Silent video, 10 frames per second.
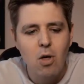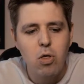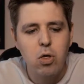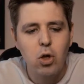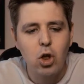
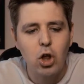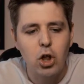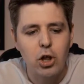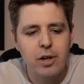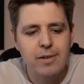
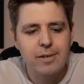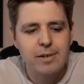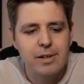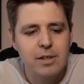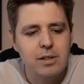three.
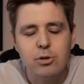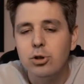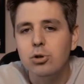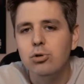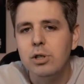
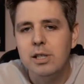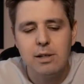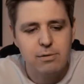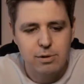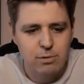There's trees
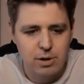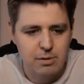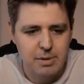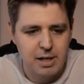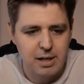everywhere
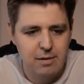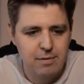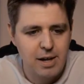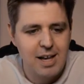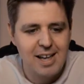in my
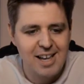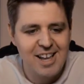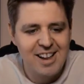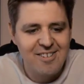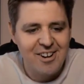life.
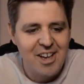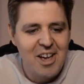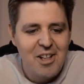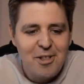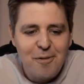Anyway,
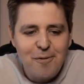the